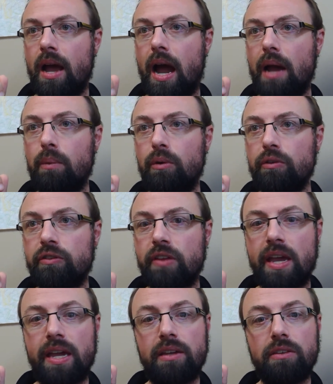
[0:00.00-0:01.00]
I will
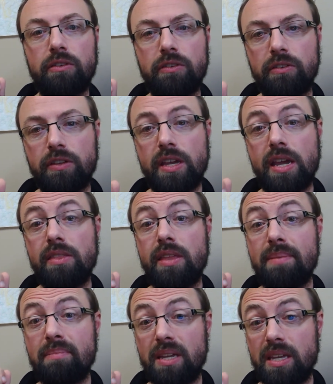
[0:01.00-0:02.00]
say seeing
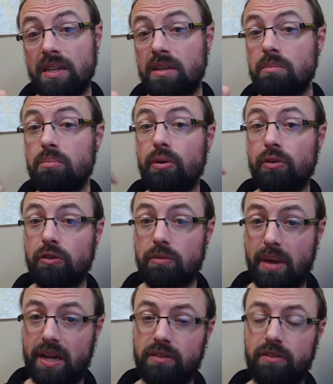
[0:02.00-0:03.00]
them in
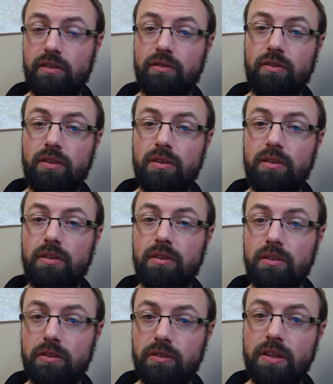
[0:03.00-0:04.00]
perspective.
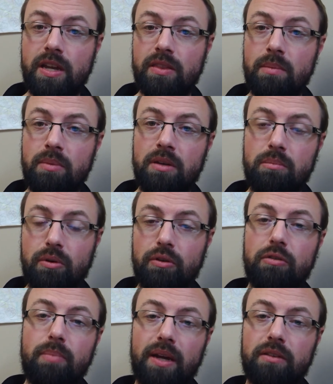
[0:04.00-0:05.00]
Seeing them in
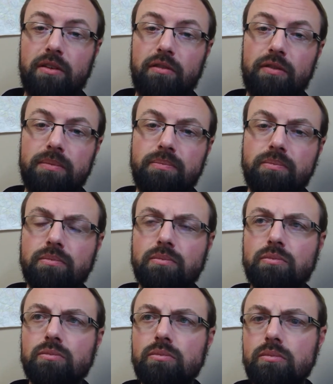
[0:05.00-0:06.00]
perspective.
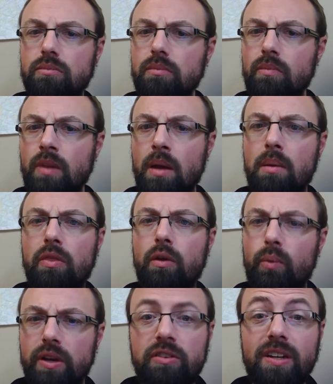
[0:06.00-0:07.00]
The
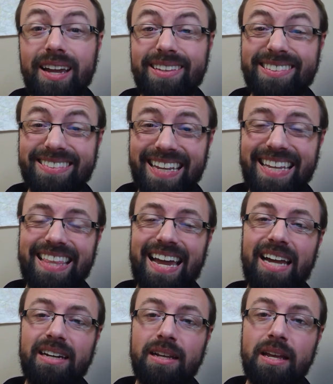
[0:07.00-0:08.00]
reason I say
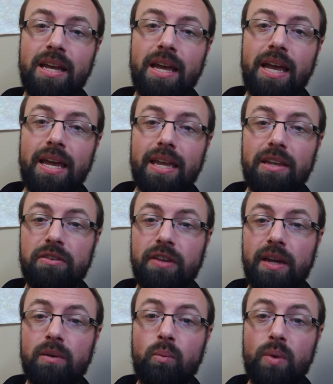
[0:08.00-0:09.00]
that is
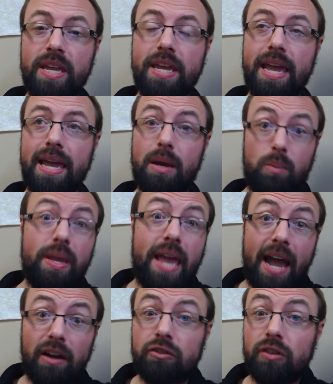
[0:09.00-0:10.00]
that we
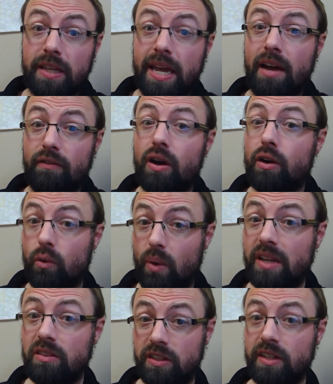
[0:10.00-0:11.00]
actually have a
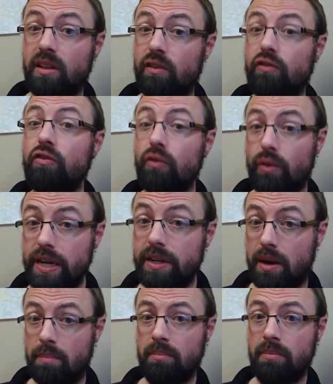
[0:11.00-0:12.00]
great deal of
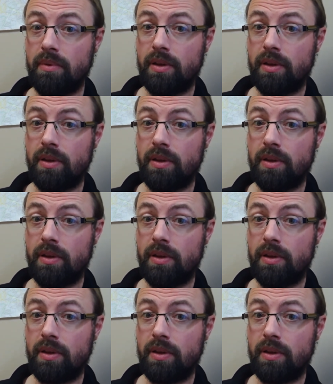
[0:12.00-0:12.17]
freedom